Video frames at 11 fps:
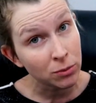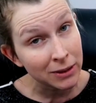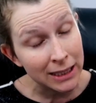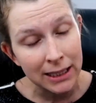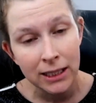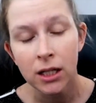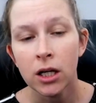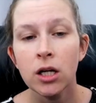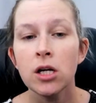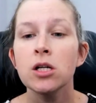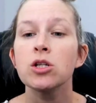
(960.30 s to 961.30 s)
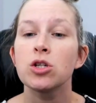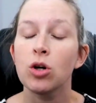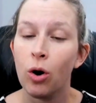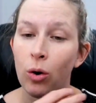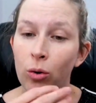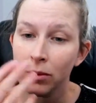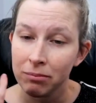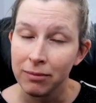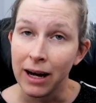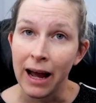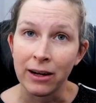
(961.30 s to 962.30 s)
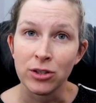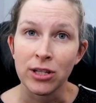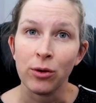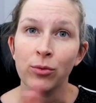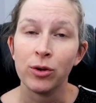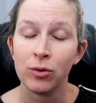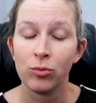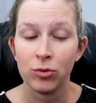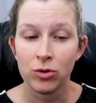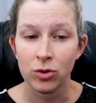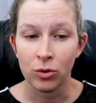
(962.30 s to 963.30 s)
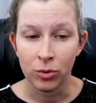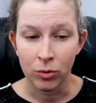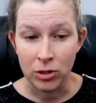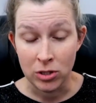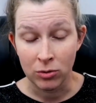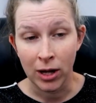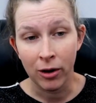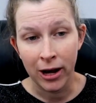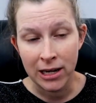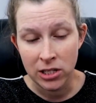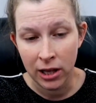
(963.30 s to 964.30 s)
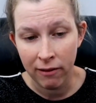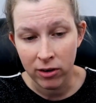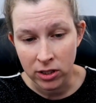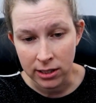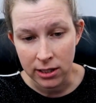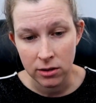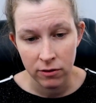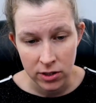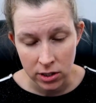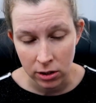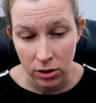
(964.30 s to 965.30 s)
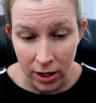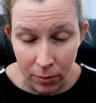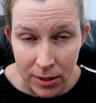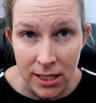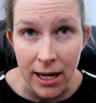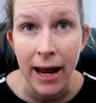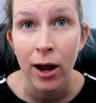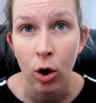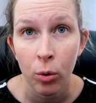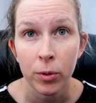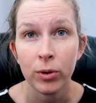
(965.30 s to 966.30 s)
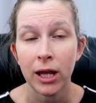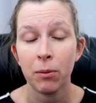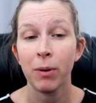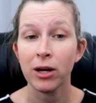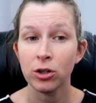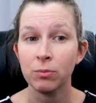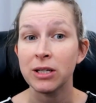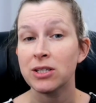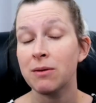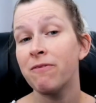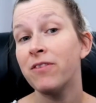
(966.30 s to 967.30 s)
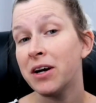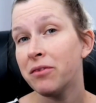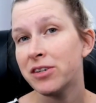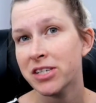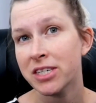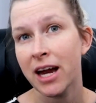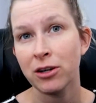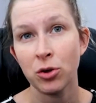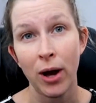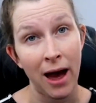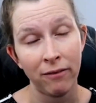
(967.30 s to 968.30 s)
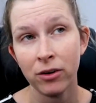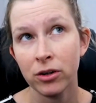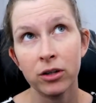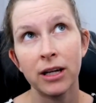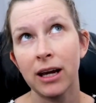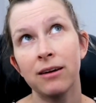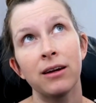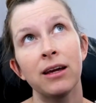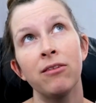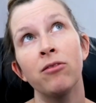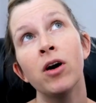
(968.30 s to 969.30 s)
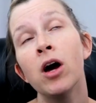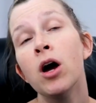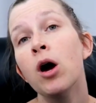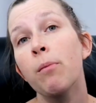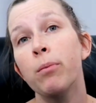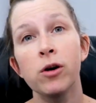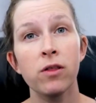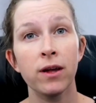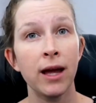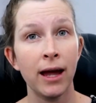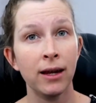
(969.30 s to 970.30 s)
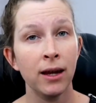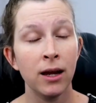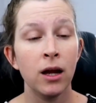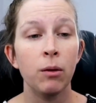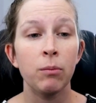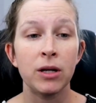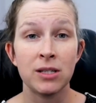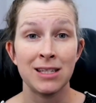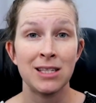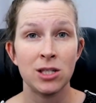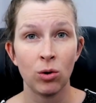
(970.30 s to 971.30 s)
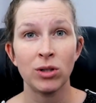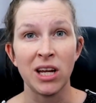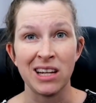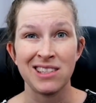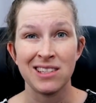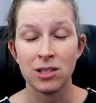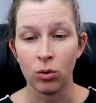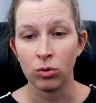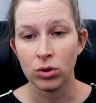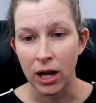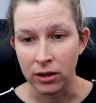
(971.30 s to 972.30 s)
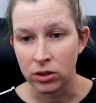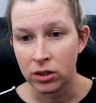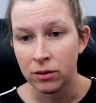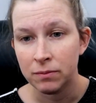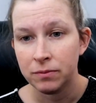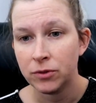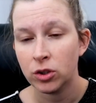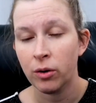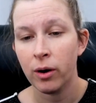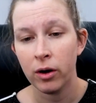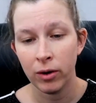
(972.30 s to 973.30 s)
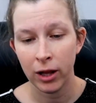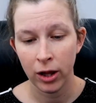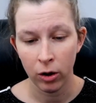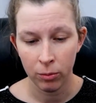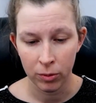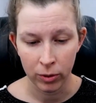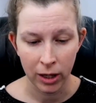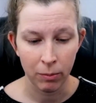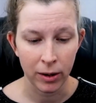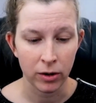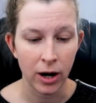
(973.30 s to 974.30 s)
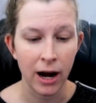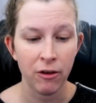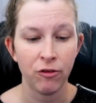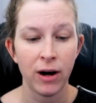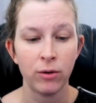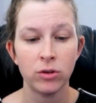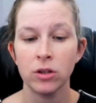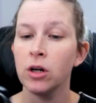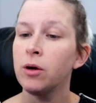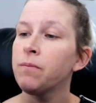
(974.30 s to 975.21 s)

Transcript: to me? So I understand what it was. So now I actually have contacted a physical therapist, and I hope it will get better, because I'm very, very scared to ever give birth again, because it's so tense, it's so tender. So I really hope it will get better. I found